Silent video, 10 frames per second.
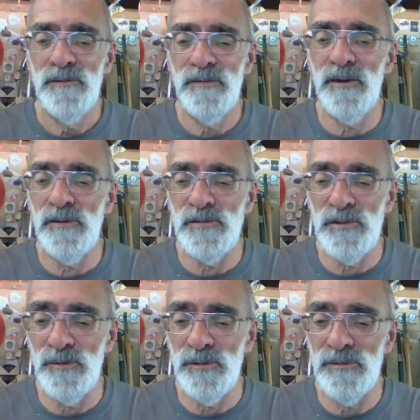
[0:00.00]
Thank you,
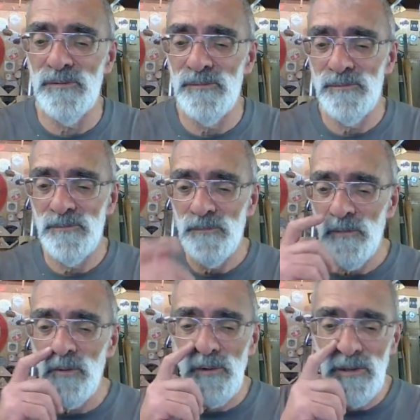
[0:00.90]
Stuart.
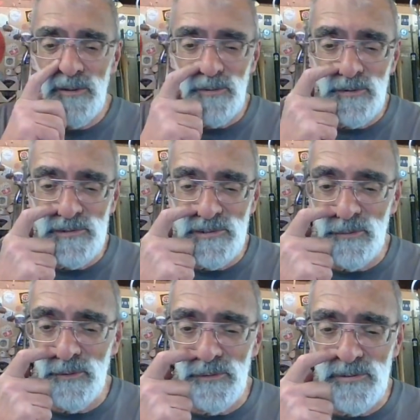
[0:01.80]
Okay, good night,
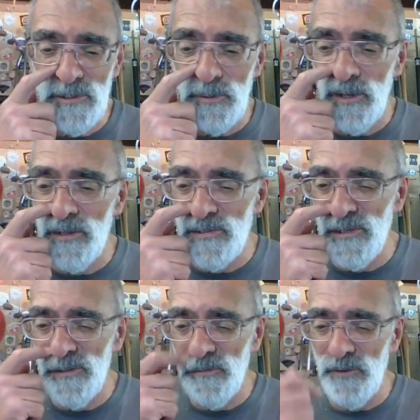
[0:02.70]
Stuart. Stuart Hayes,
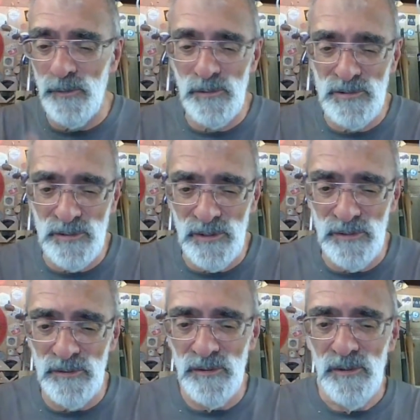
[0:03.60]
thank you very much
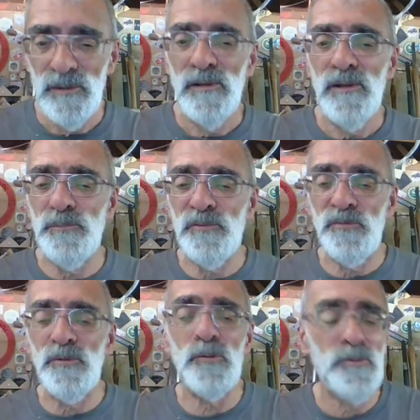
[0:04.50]
indeed. Up at
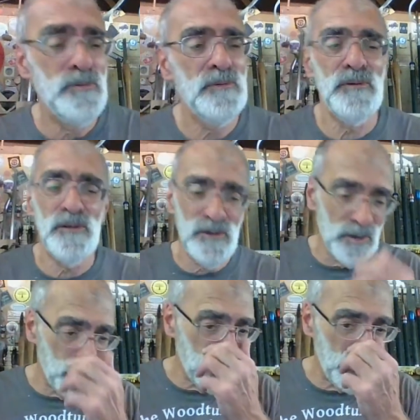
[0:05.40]
four. Oh,
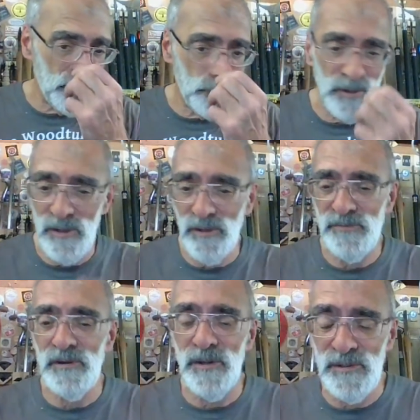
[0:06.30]
I will be the week
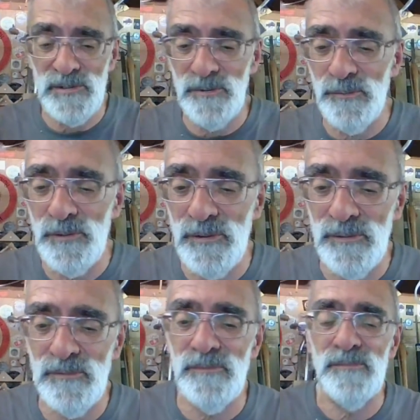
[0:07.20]
after next, so
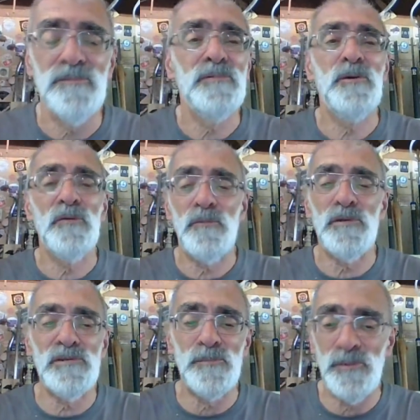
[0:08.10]
uh, you have my
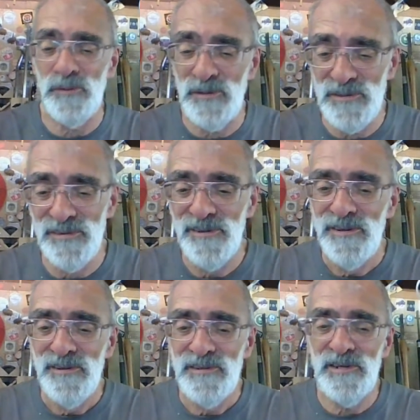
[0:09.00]
sympathies.
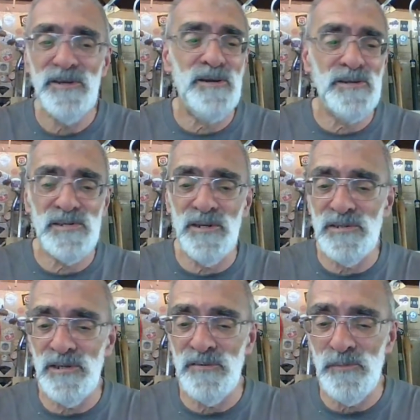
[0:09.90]
Take care and stay
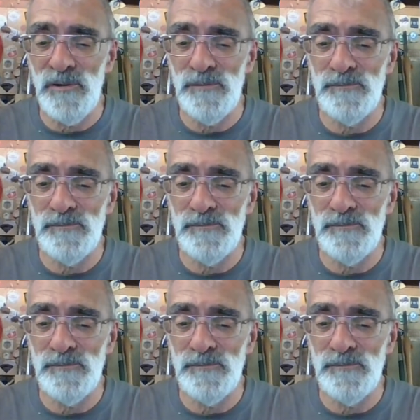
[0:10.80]
safe, mate.